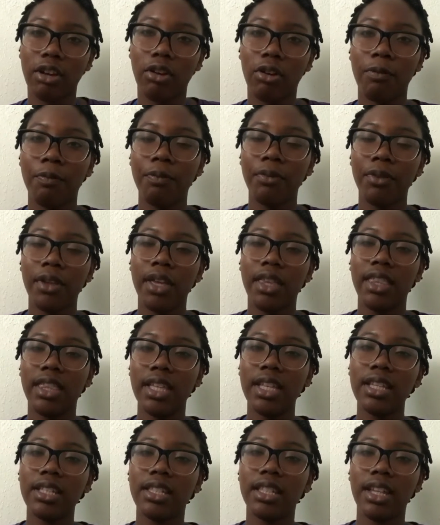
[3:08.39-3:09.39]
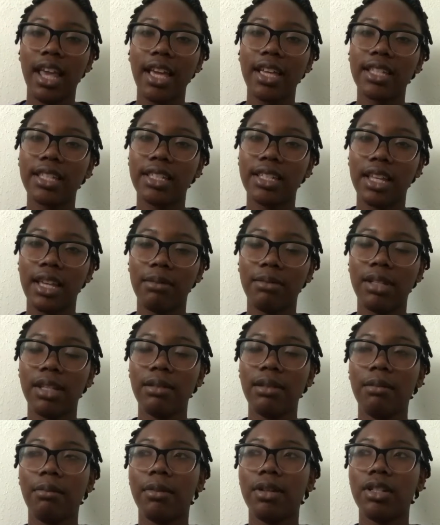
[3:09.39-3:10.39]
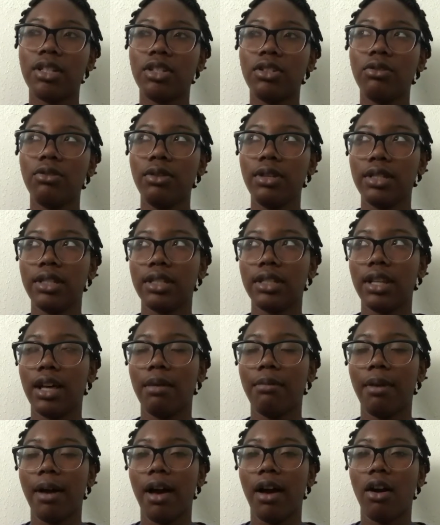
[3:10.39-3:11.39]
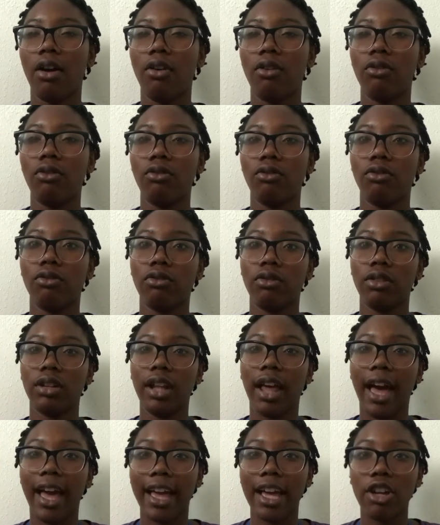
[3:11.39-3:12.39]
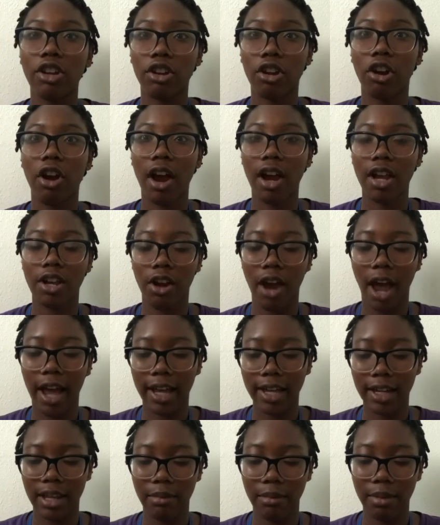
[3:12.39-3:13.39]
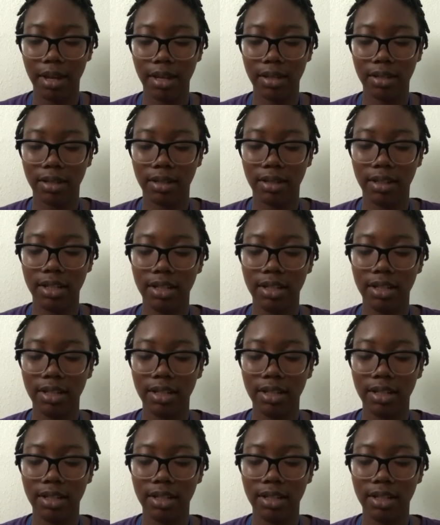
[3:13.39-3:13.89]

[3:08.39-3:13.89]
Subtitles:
So the next tip number 2, is about your academics.